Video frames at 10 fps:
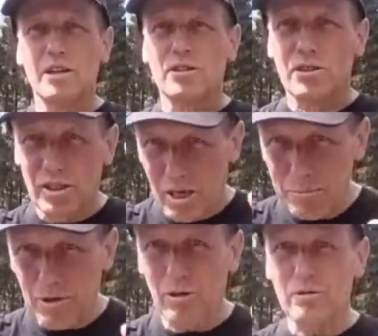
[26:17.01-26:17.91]

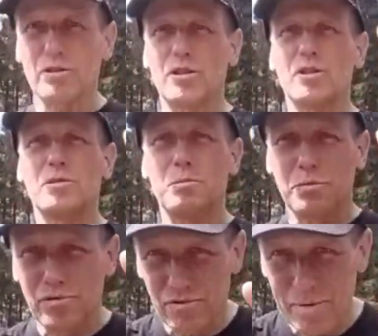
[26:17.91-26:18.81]
subconscious
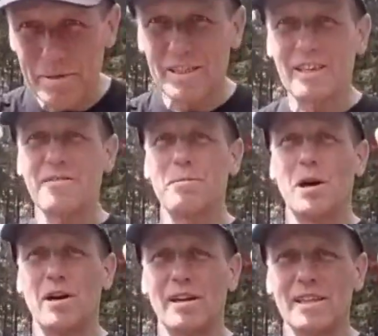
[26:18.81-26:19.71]
primitive
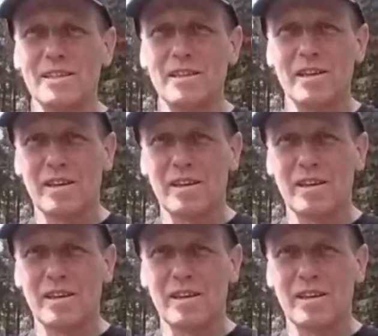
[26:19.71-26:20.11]
mind,